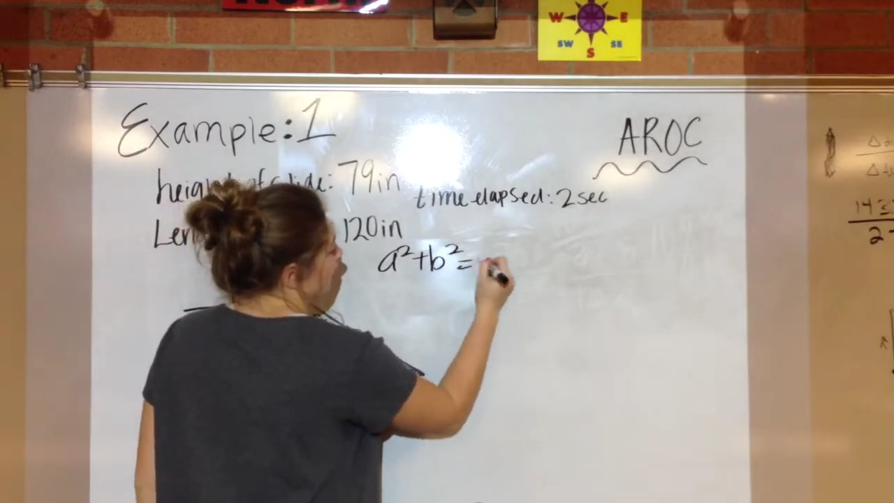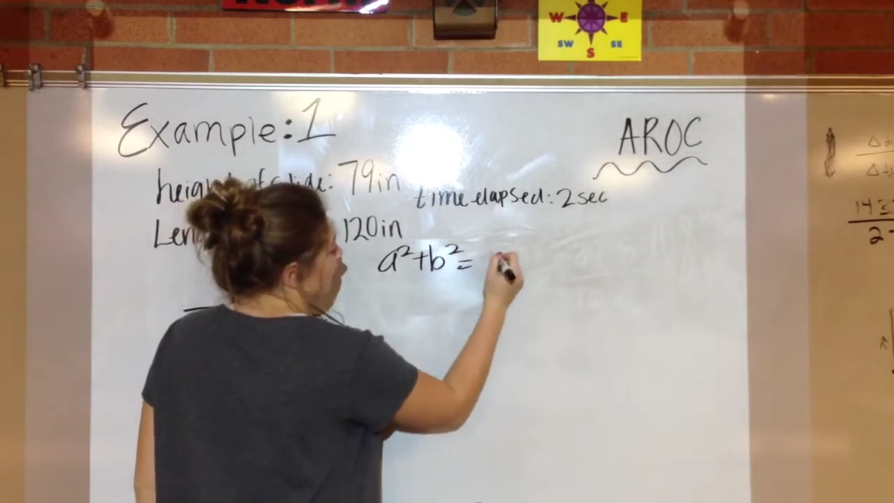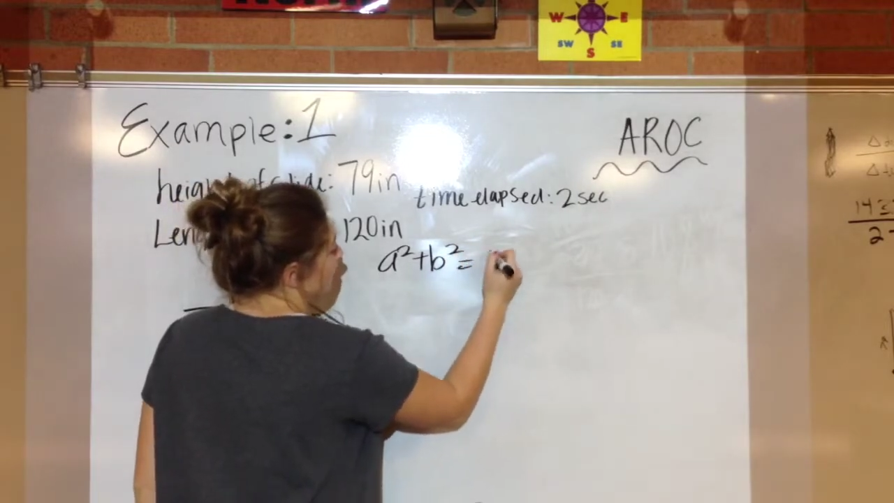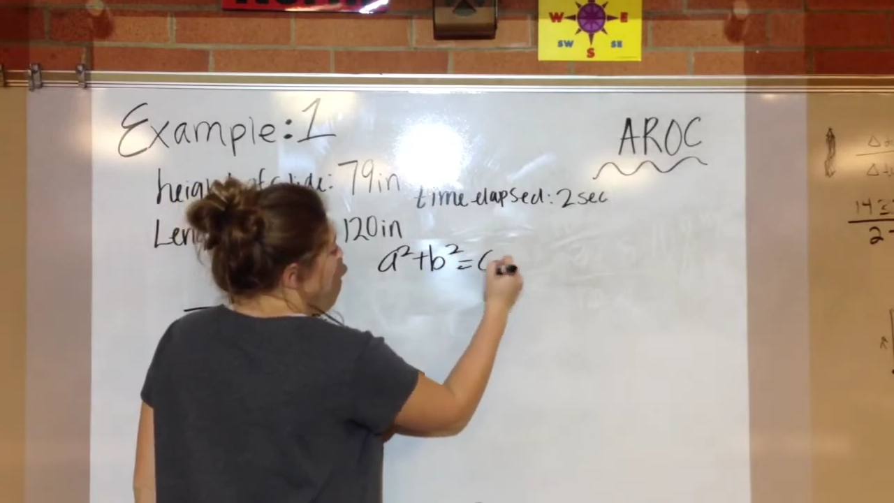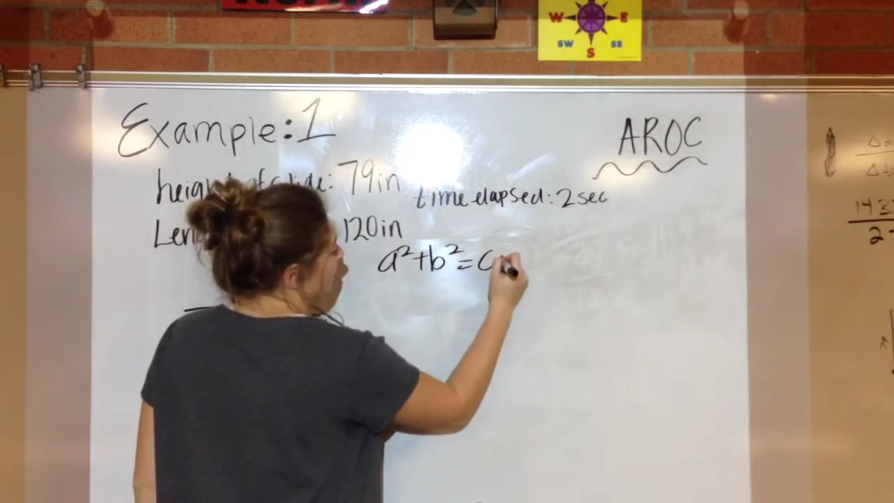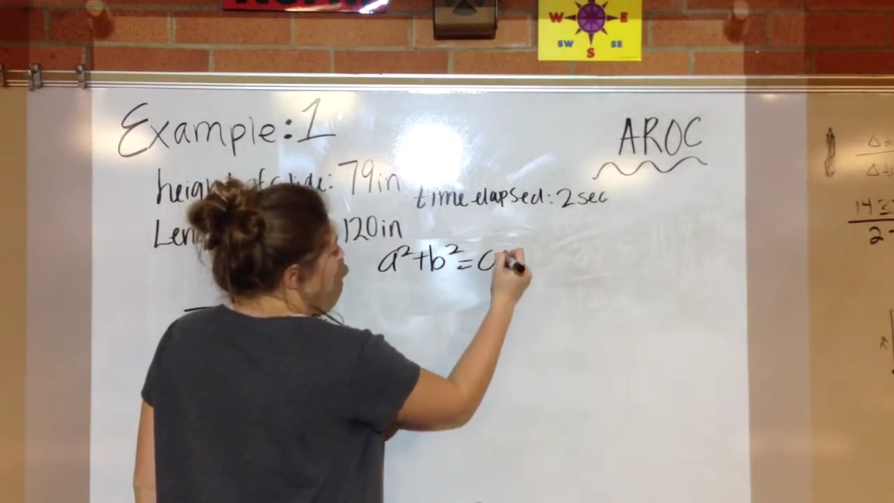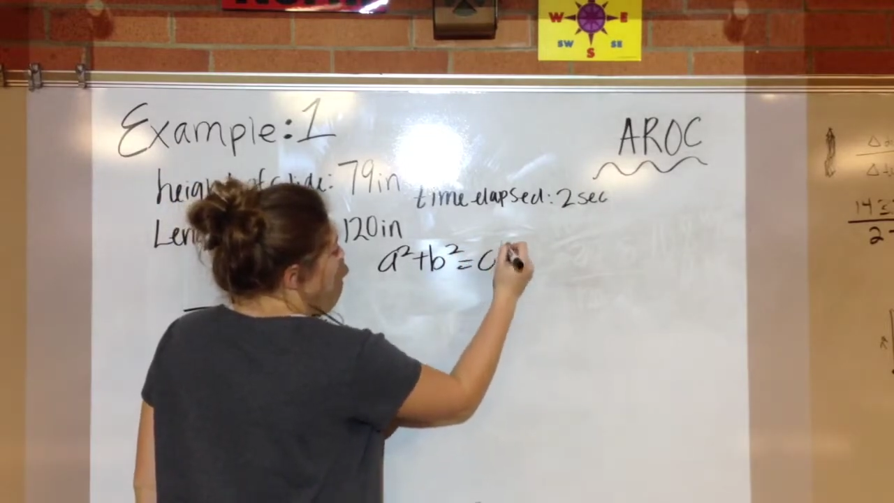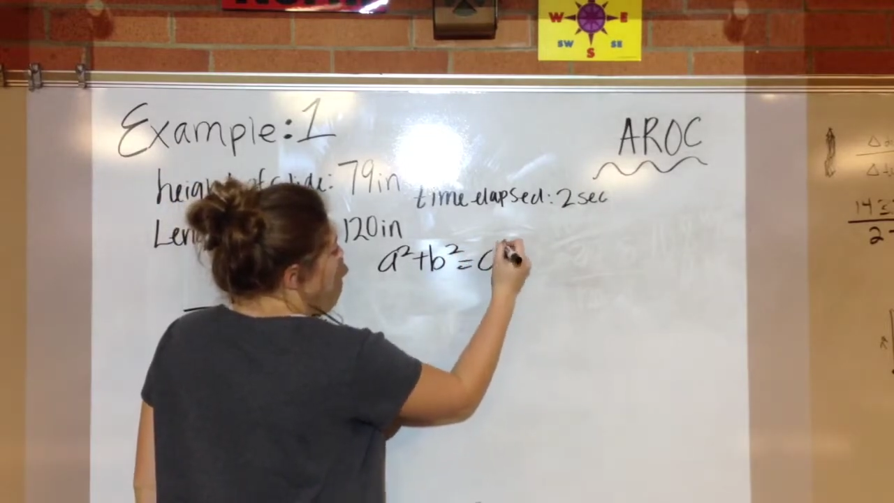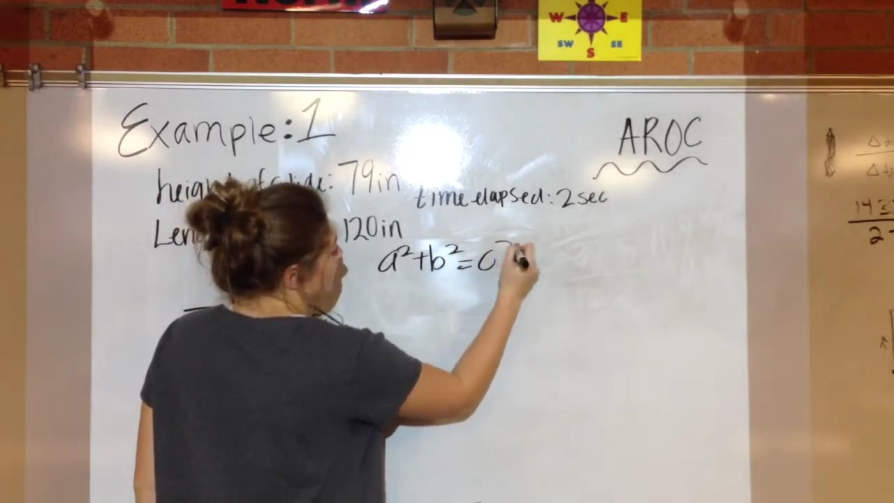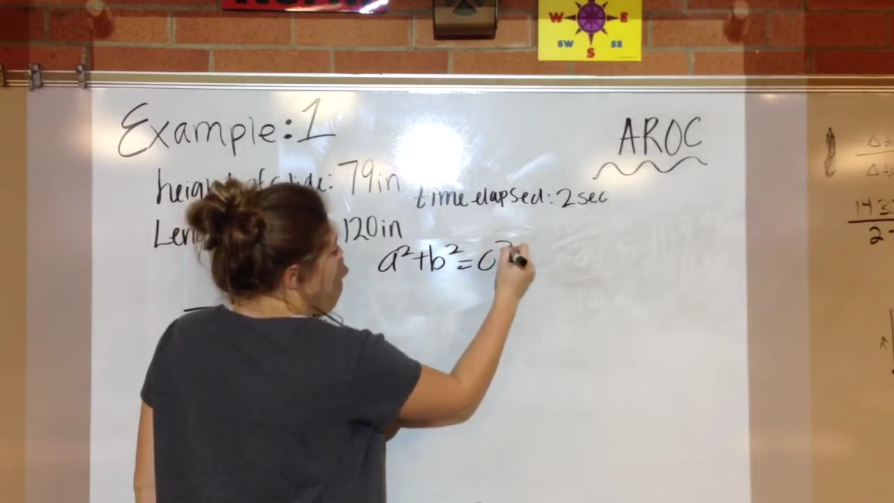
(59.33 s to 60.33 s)
A squared
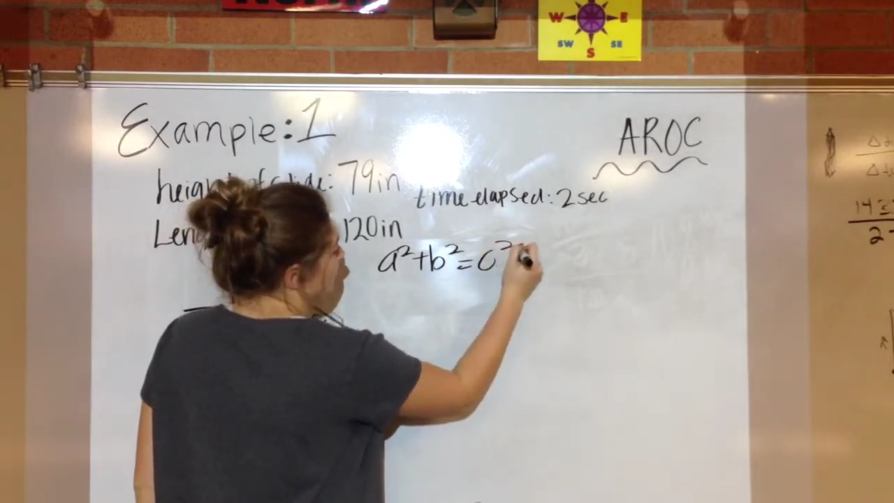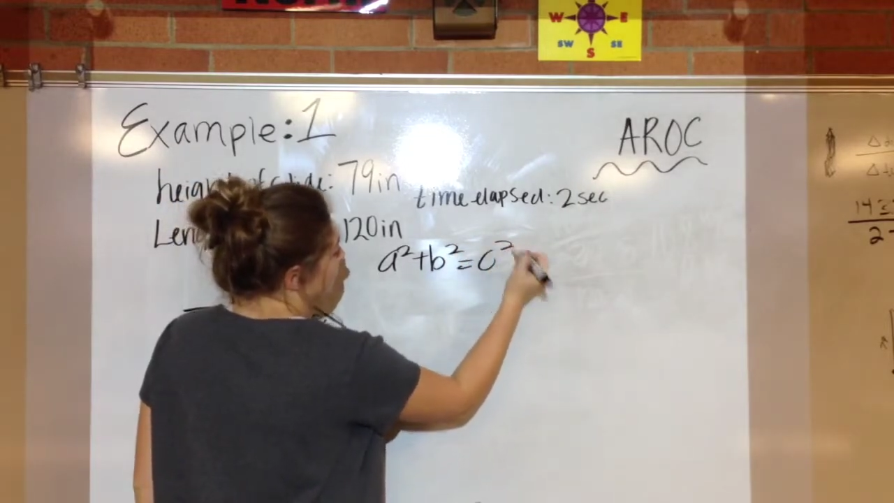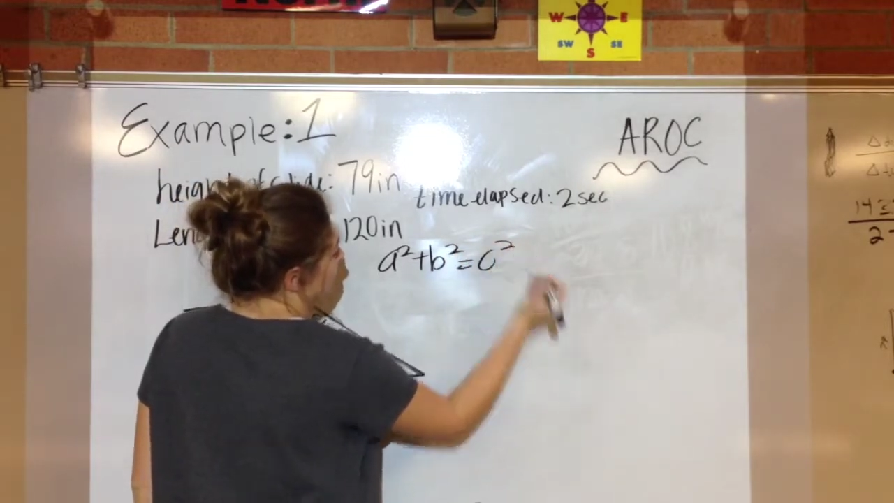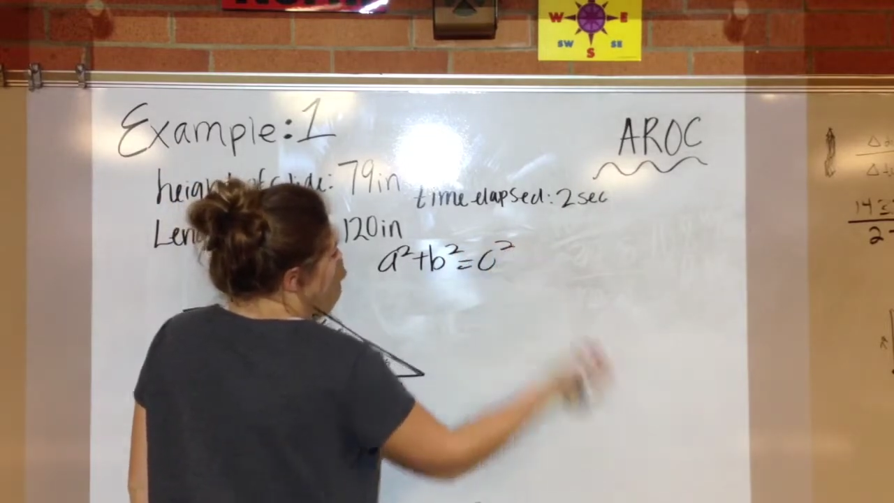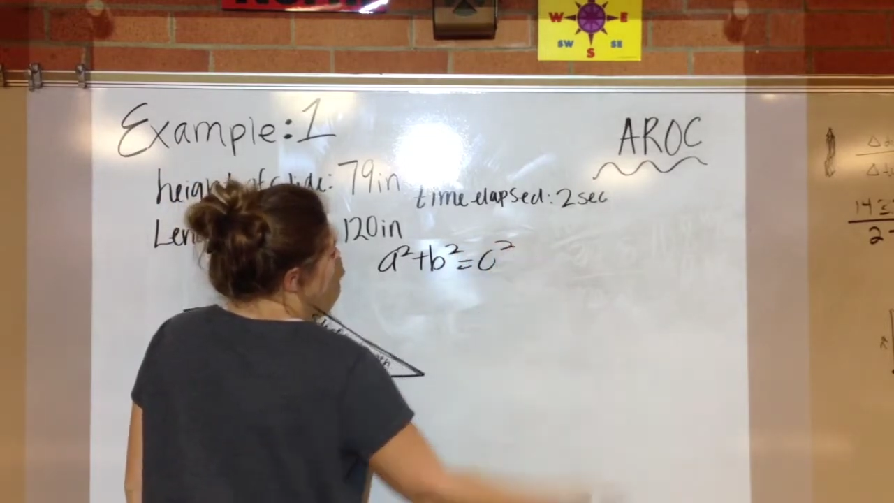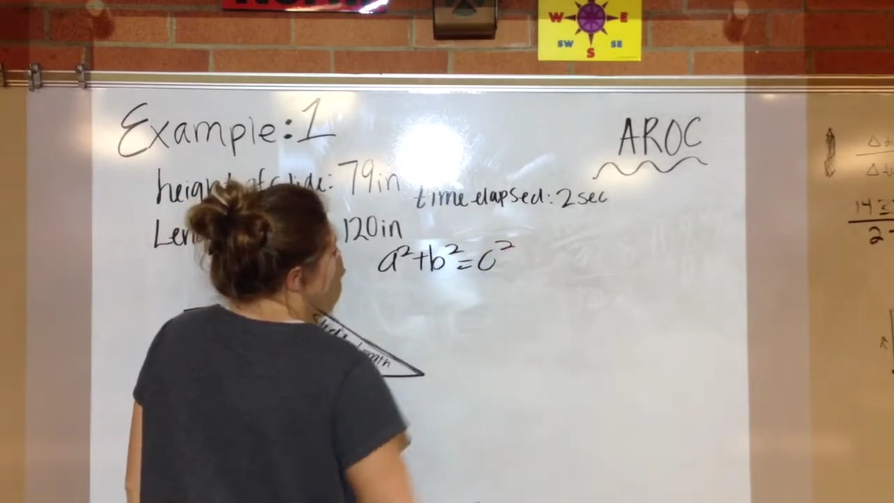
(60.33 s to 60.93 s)
plus b squared equals